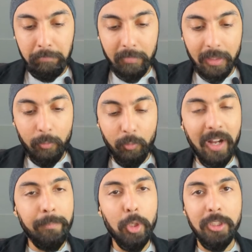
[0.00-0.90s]

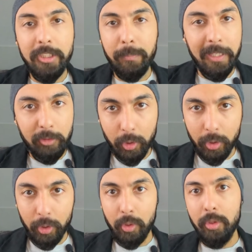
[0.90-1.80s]
one project based on
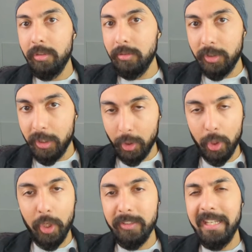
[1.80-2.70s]
your own
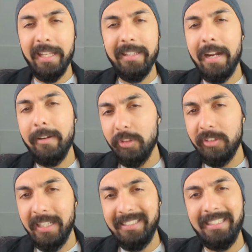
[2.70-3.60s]
curiosity, and that
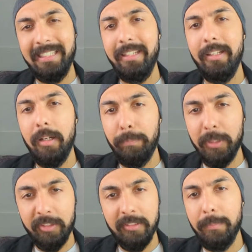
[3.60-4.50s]
was, let's say, a
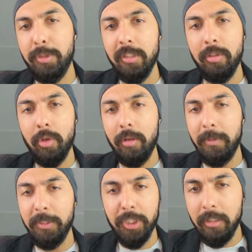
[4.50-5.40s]
perception or
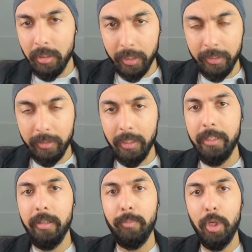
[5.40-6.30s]
machine learning
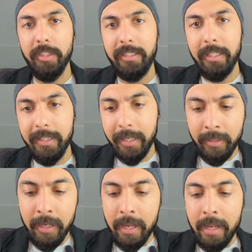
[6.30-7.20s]
related project, and
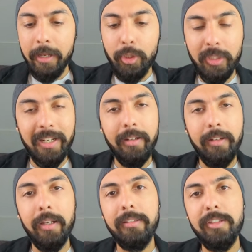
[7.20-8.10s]
then you did
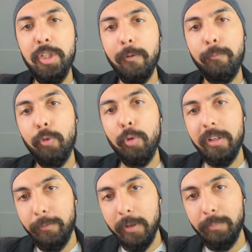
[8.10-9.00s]
3 or 4
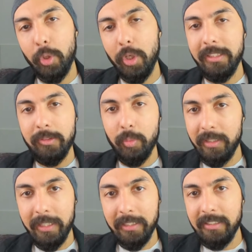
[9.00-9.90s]
different projects,
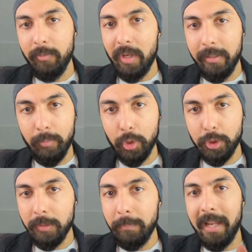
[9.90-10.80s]
let's say one in
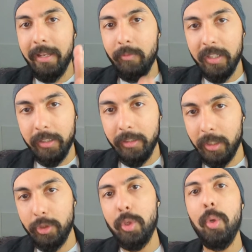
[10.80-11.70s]
motion planning, one in
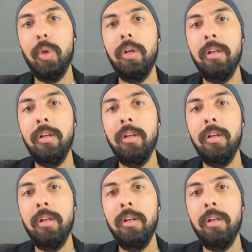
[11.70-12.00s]
control,